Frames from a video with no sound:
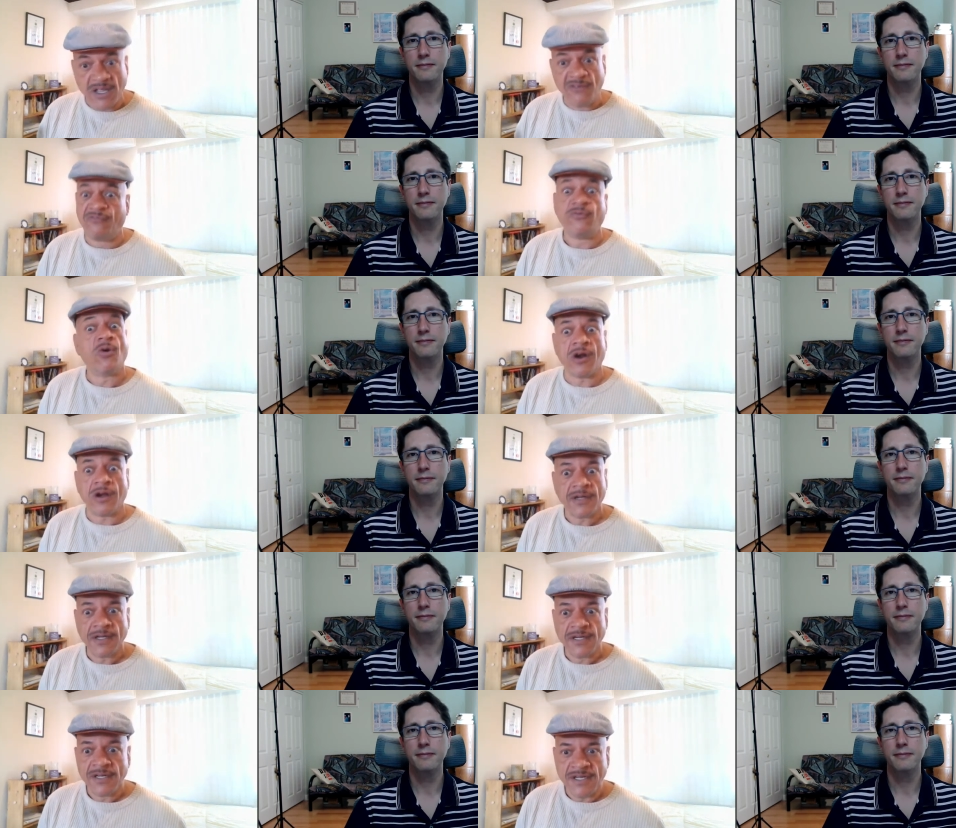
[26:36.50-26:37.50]
Speaker 1: live for
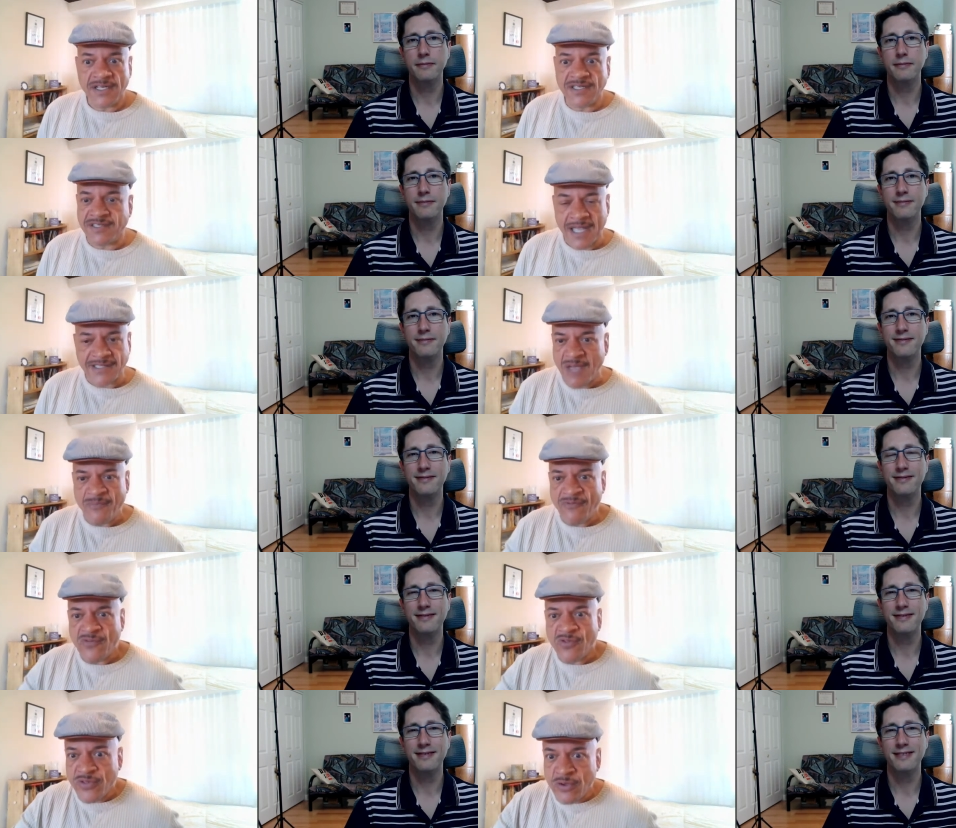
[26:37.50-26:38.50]
is that type
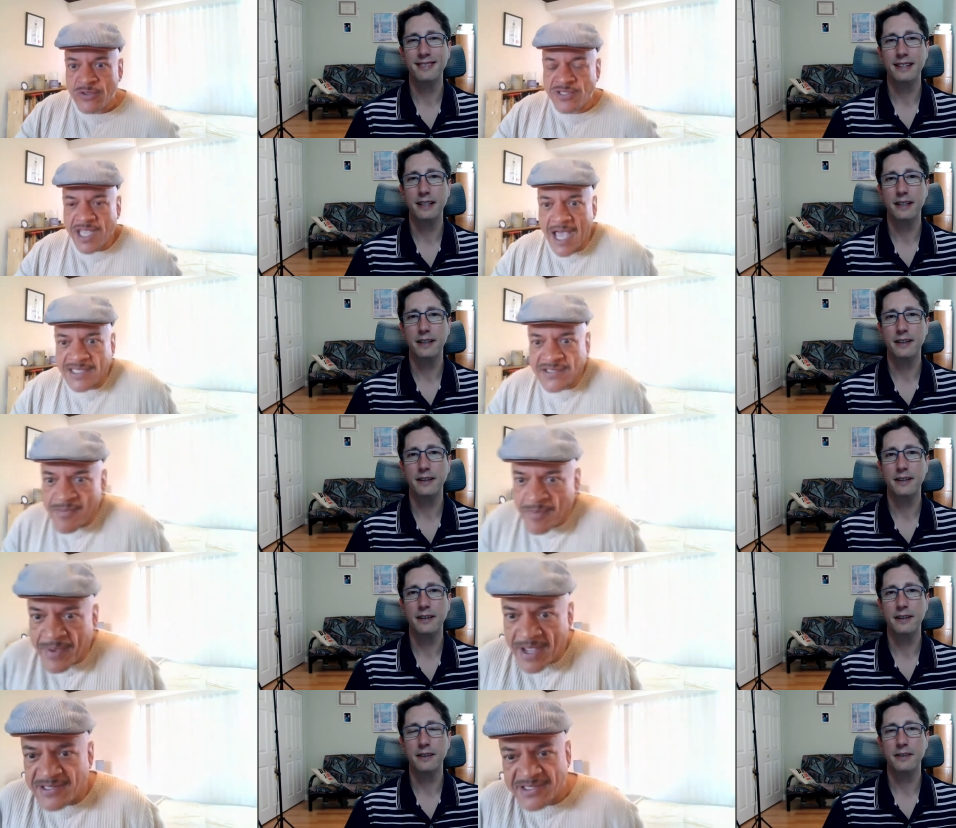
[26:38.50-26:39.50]
of
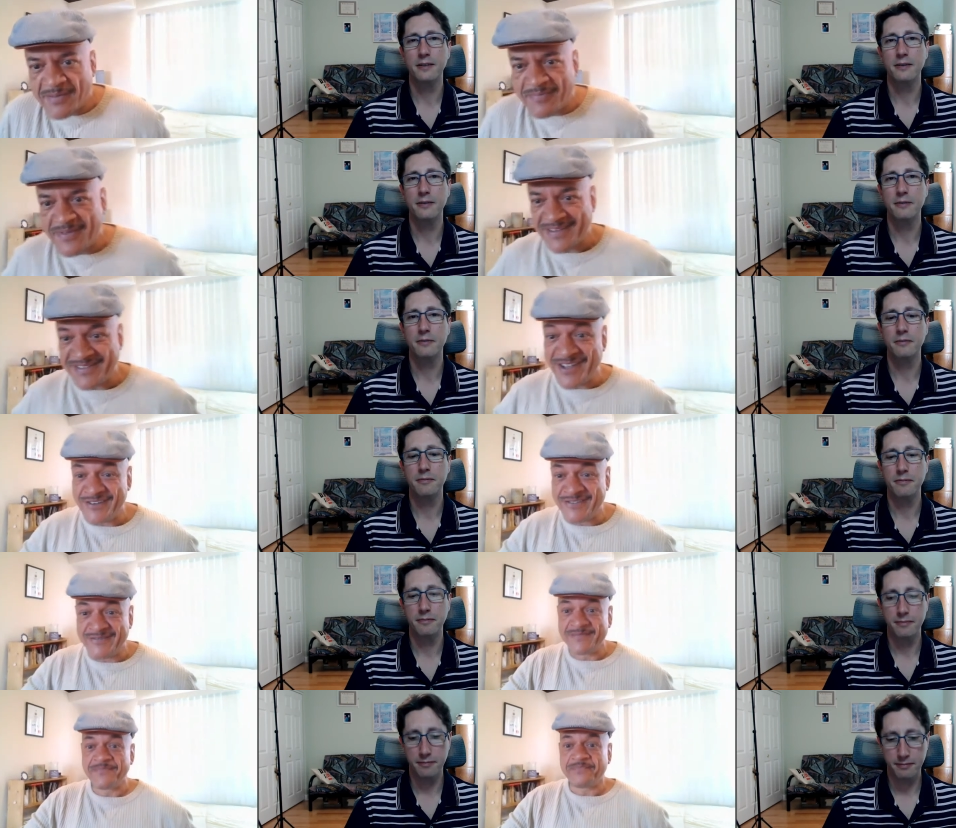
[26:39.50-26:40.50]
enthusiasm about something.
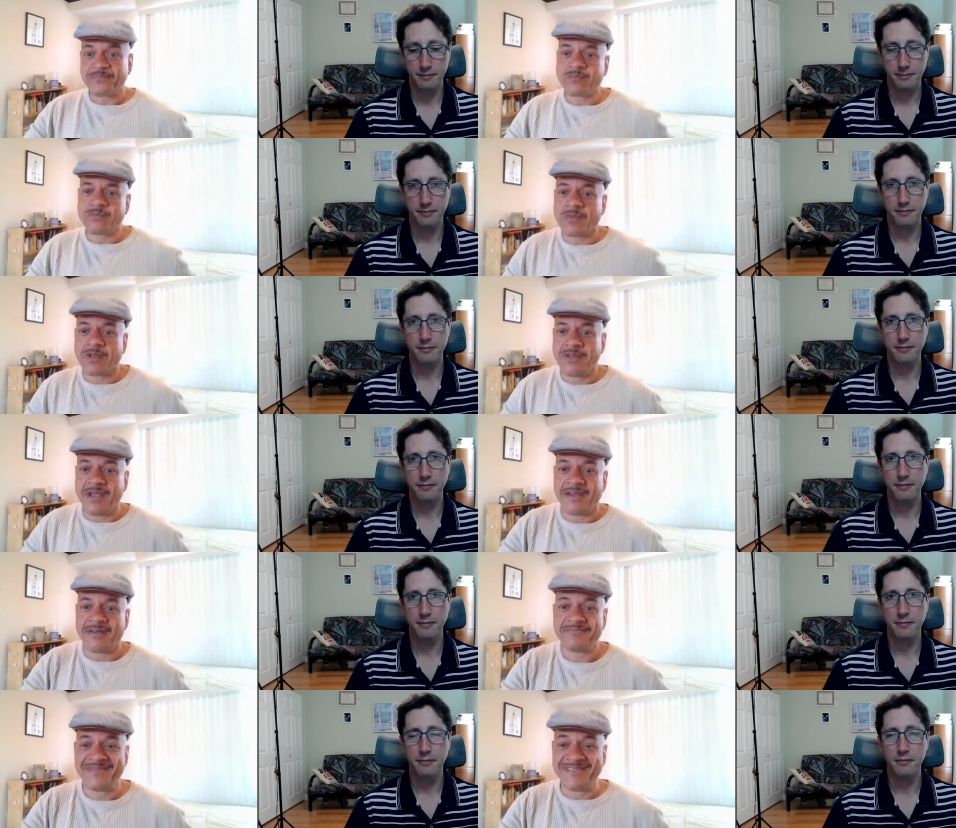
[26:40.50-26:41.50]
So,
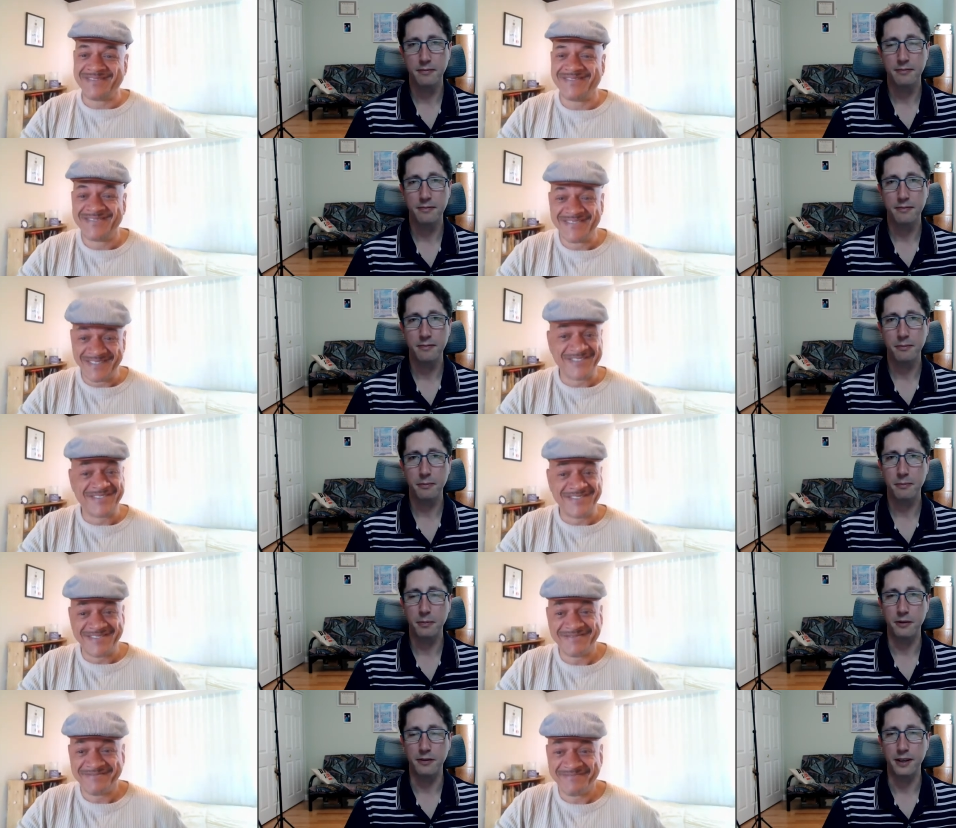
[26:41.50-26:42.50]
yeah.
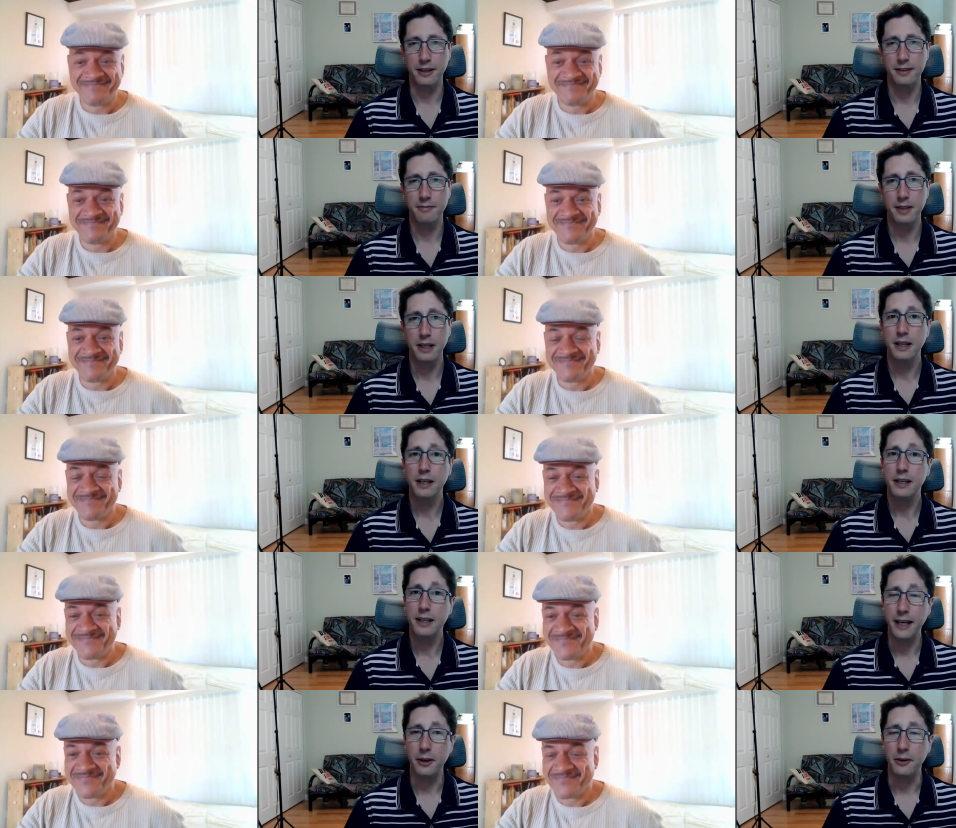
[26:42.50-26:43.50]
Speaker 2: Perfect.
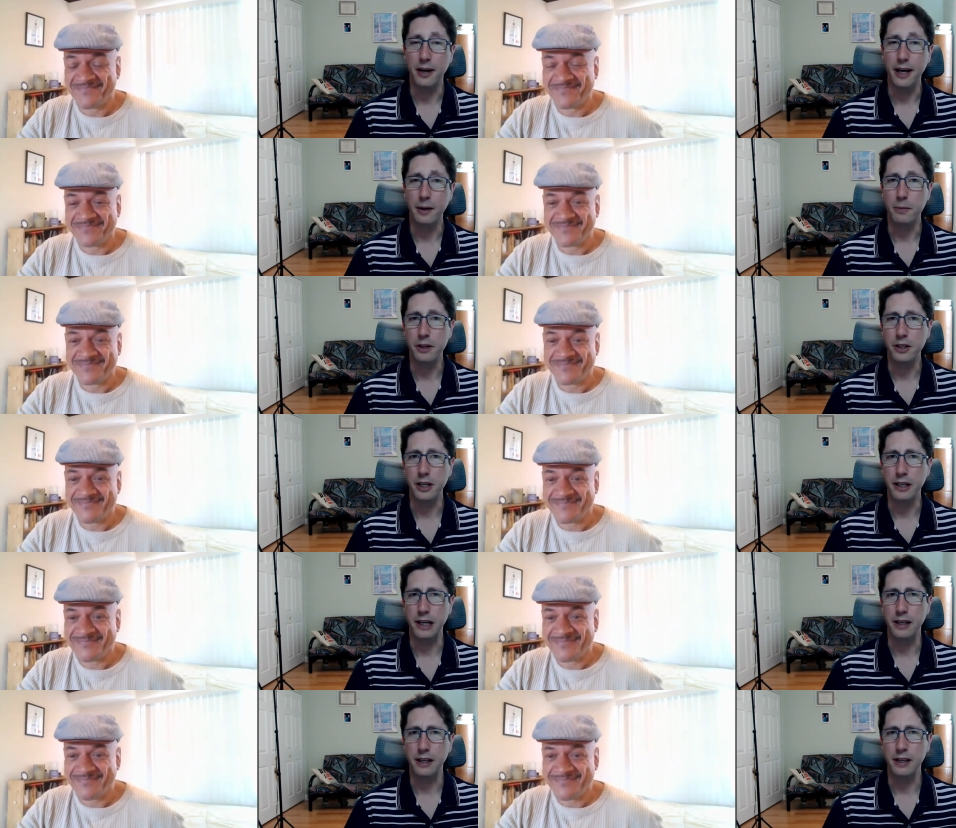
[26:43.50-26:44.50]
Thank you. I
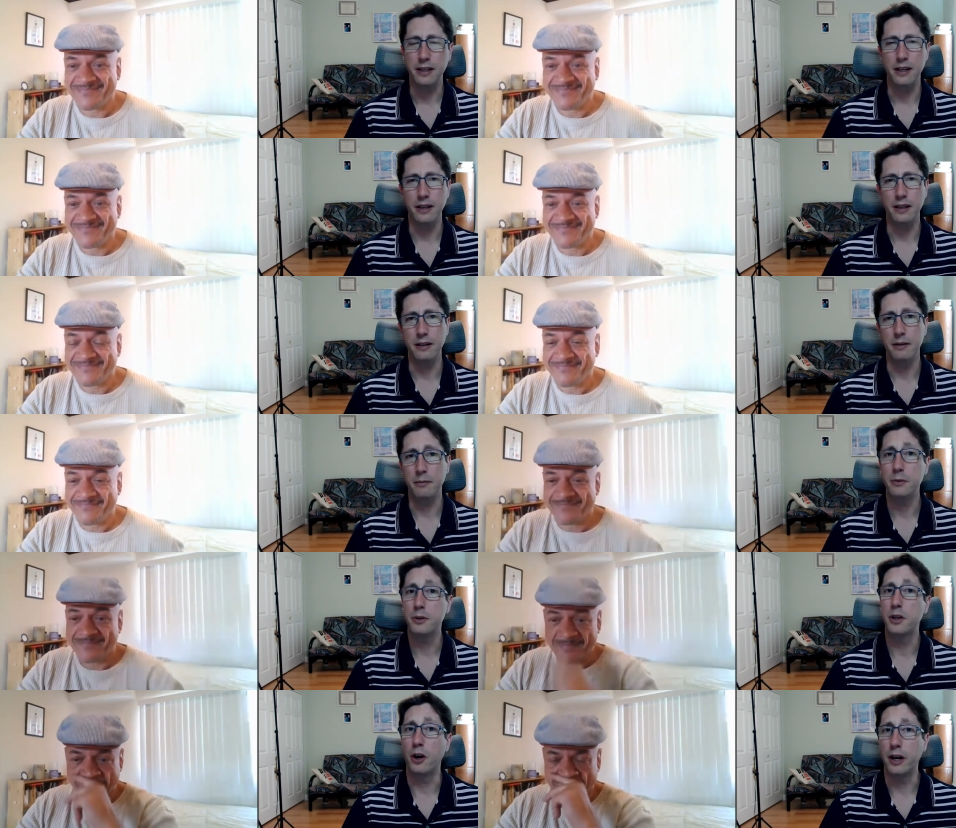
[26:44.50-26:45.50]
appreciate that. And uh,
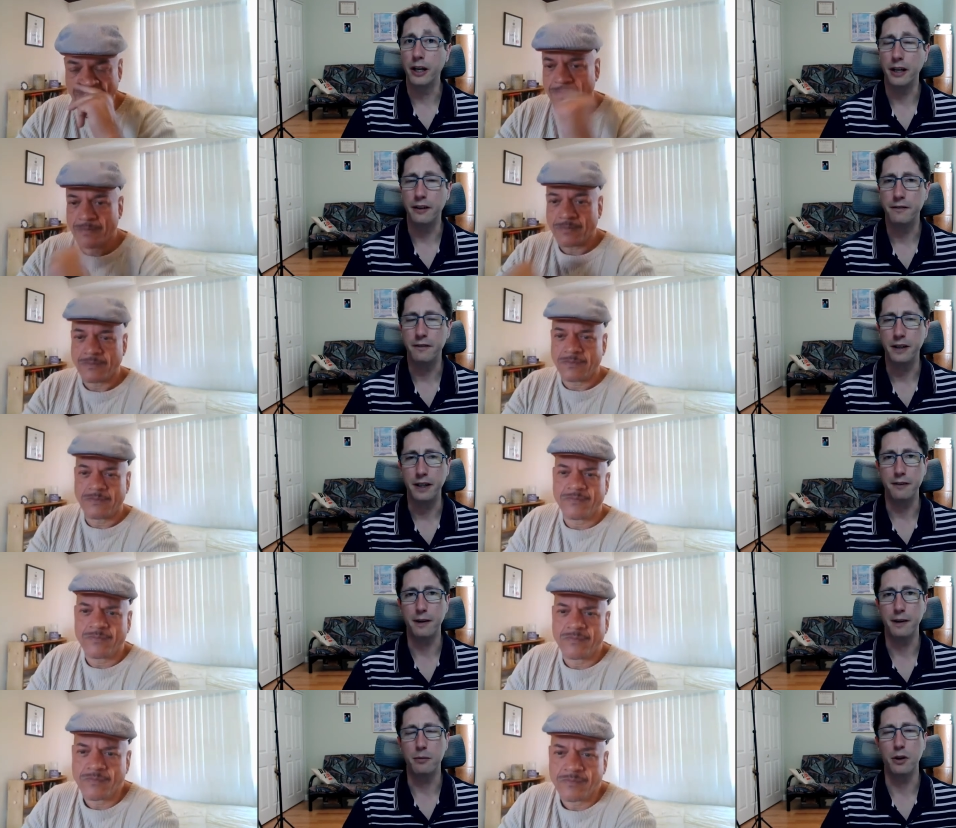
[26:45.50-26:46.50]
sorry if uh,
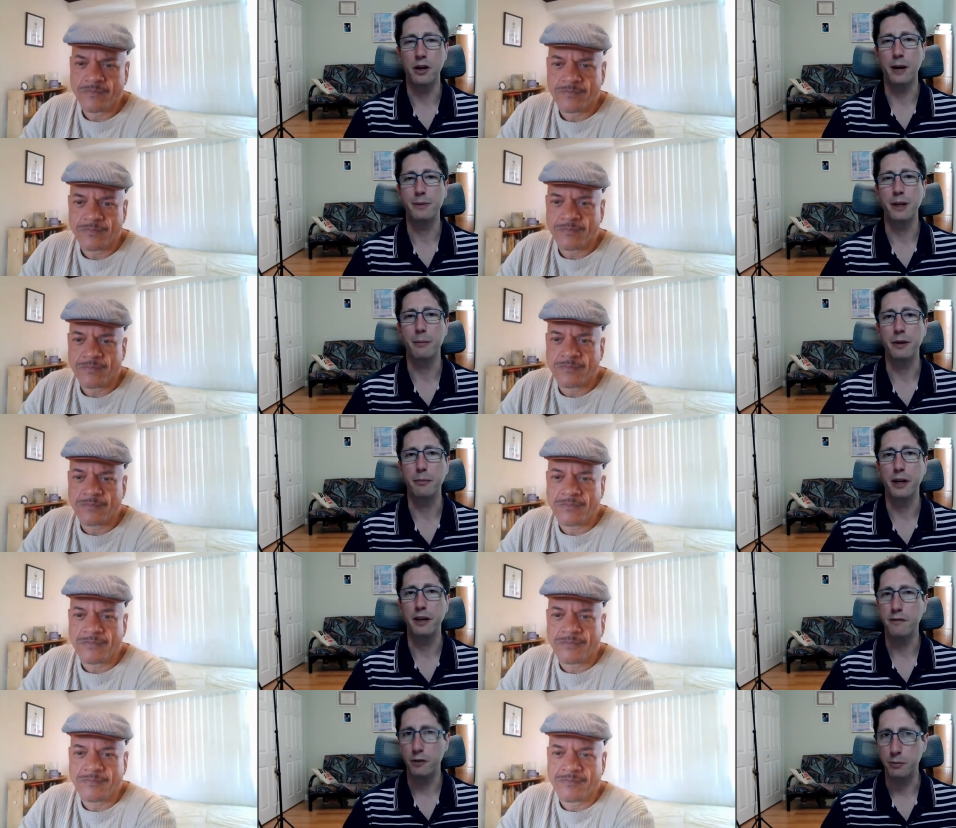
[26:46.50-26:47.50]
if I brought up something
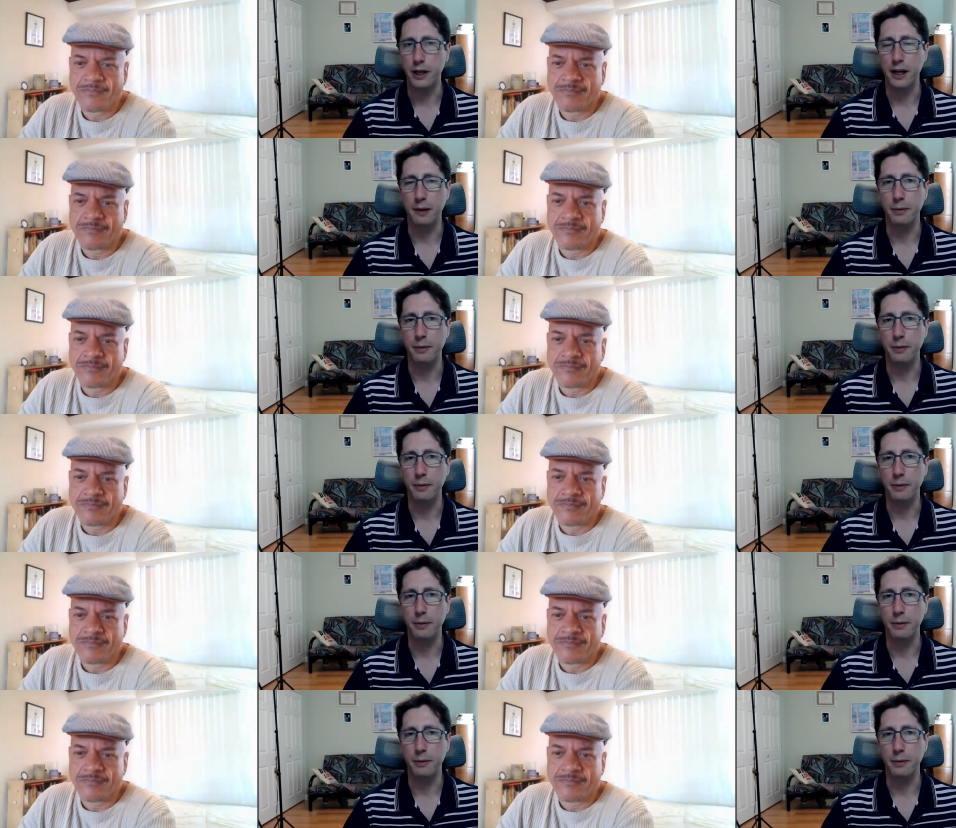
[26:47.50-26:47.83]
painful, but I